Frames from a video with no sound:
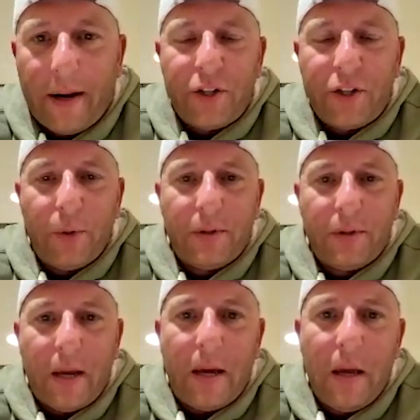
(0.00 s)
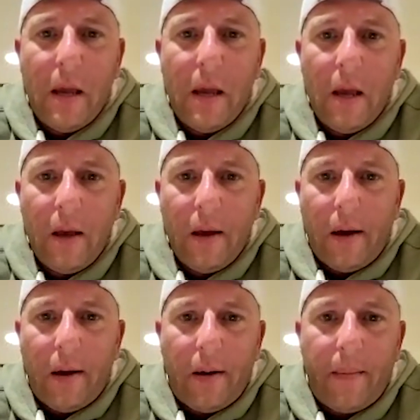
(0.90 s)
I guess you would say.
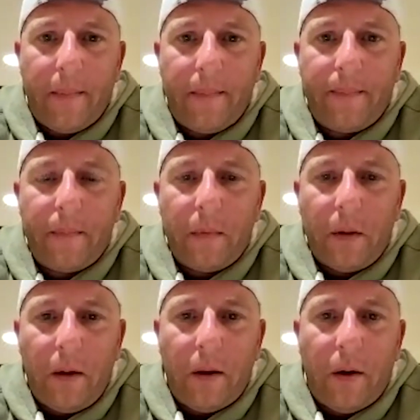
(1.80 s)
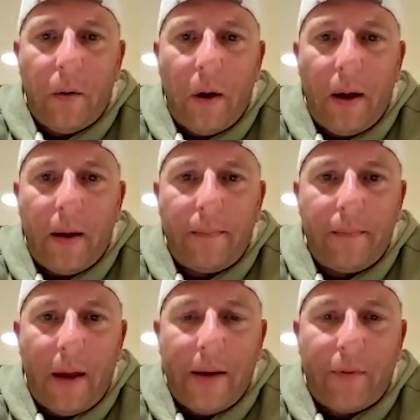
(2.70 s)
You know, I
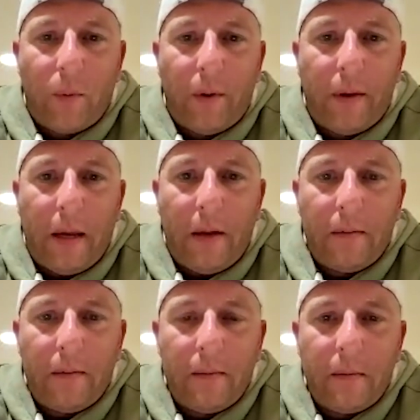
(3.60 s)
never really